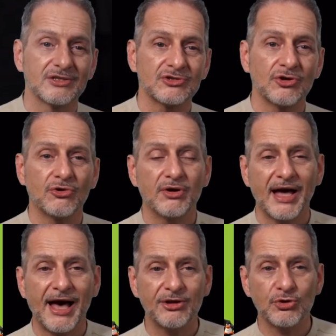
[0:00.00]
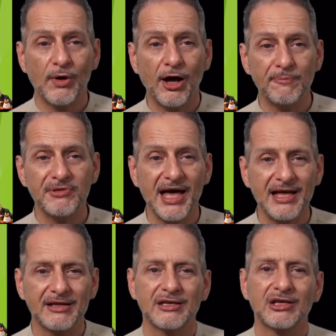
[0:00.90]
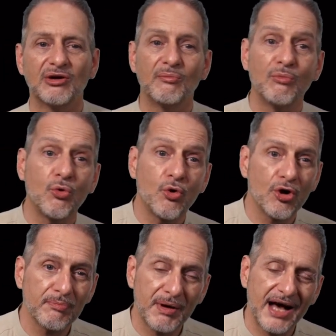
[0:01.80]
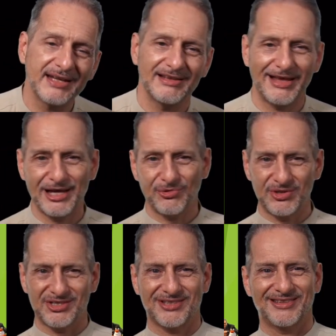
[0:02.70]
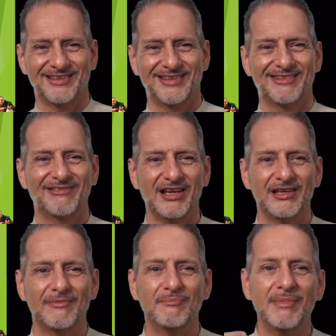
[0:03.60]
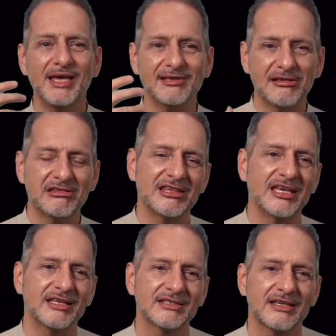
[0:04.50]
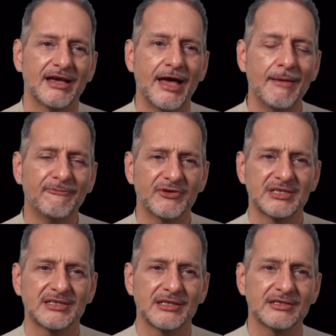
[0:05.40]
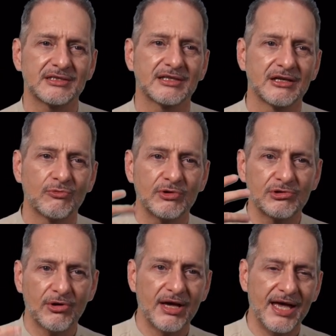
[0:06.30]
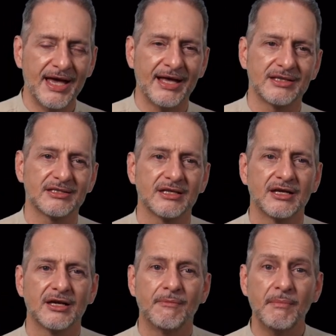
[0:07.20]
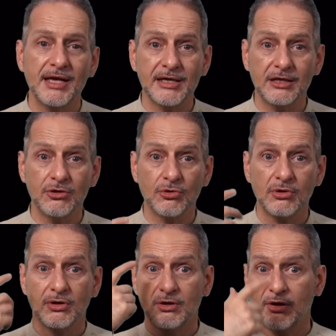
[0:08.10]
So, how do you help that? More body language right? Making things emphasis with your hand, making your